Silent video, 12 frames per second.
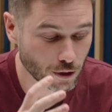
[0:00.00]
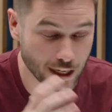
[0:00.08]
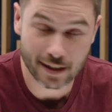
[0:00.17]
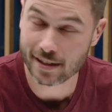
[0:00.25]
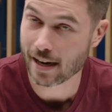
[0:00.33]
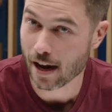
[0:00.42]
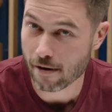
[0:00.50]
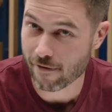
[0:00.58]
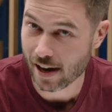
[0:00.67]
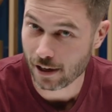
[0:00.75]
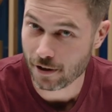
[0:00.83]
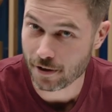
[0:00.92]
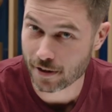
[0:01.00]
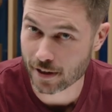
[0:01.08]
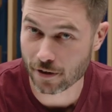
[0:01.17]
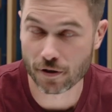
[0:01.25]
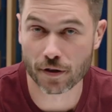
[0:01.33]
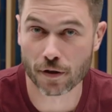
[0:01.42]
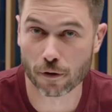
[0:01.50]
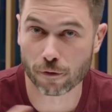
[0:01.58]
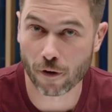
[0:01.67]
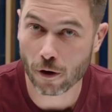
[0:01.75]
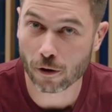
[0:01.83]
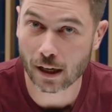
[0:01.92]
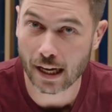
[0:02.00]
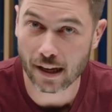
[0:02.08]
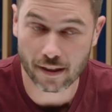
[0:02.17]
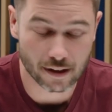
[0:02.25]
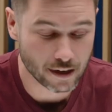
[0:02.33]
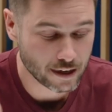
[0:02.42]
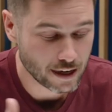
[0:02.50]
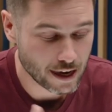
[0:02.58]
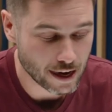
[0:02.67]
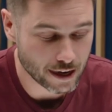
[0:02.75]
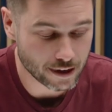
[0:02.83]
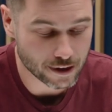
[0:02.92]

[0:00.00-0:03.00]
lens data values, such as your focal length, and